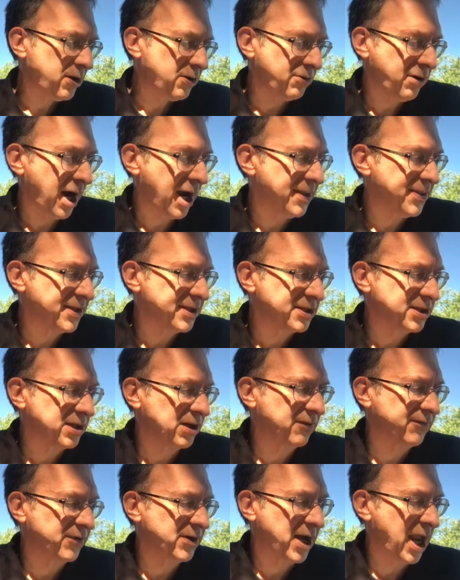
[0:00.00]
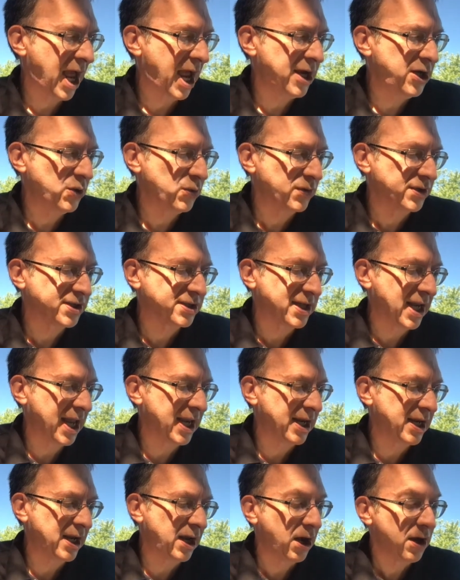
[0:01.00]
cried the Silver Knight, who was
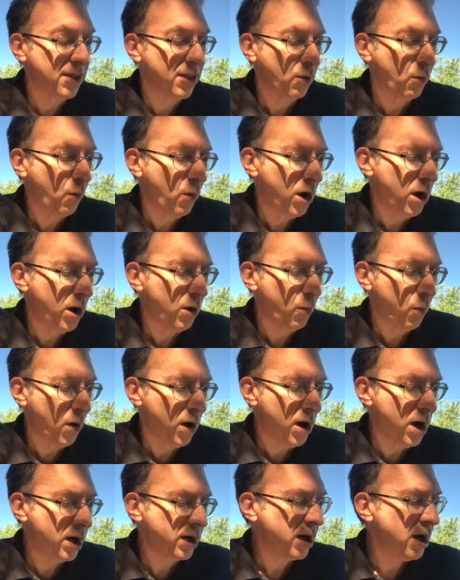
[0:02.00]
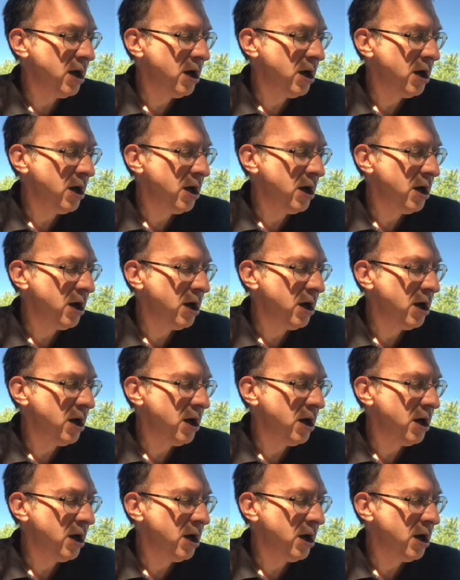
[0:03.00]
standing on the wall walk,